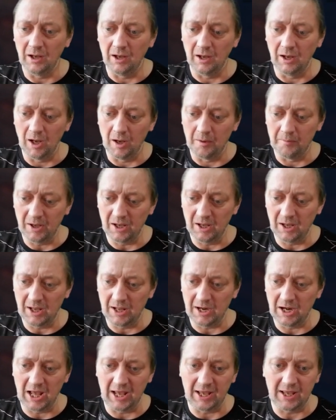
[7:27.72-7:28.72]

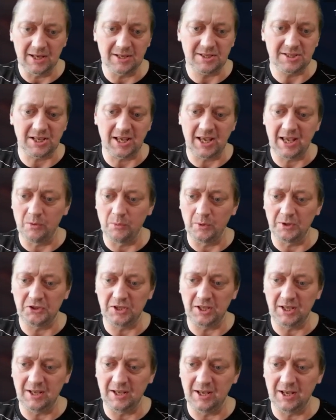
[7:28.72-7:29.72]
And like I say,
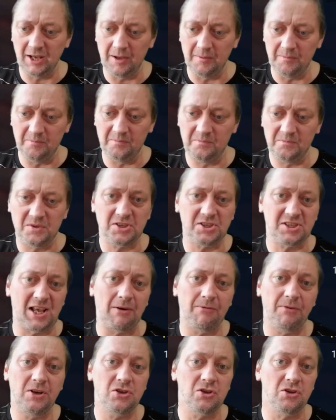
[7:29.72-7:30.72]
with the, the
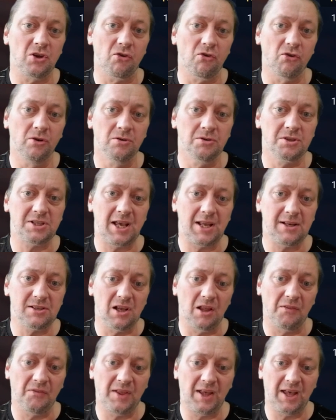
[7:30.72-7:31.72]
Savage and the Crawl
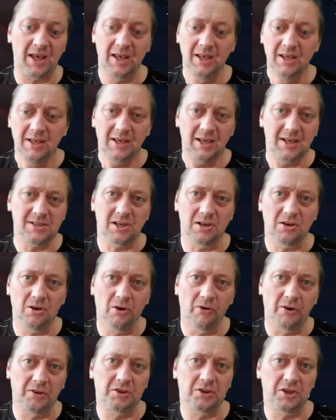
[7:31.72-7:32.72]
sets on there, he's
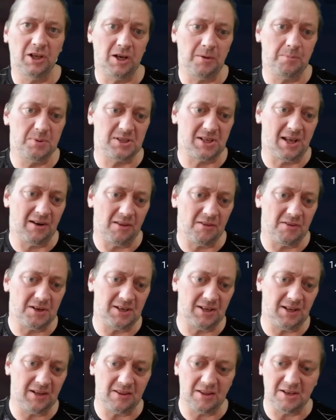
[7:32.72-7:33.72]
ignoring 30% of
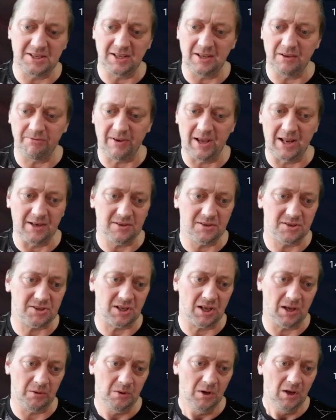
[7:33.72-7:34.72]
the defense.
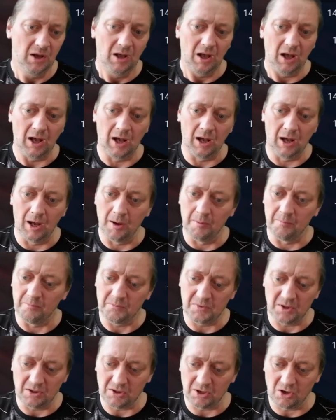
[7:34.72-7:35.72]
So
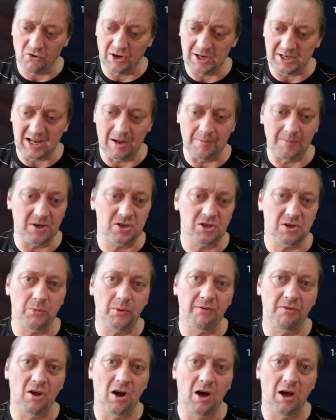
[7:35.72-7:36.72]
the crit damage
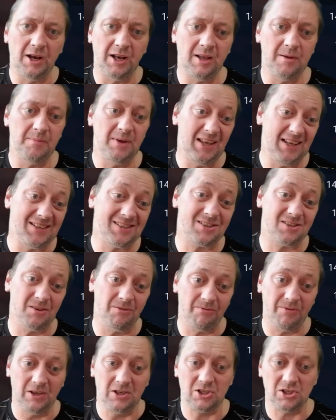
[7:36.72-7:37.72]
that we've got on him is
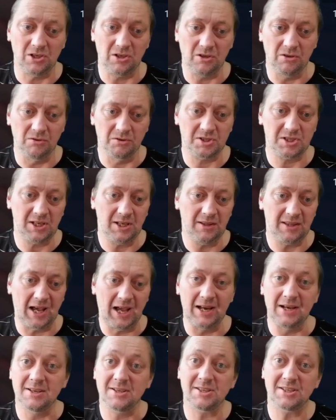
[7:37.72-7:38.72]
sufficient. You'll see
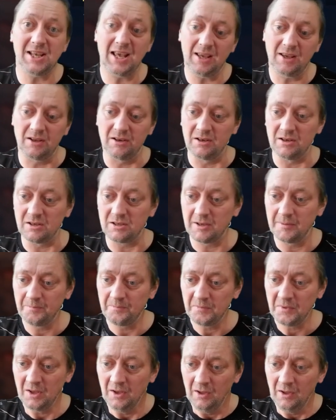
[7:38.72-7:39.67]
that in a second.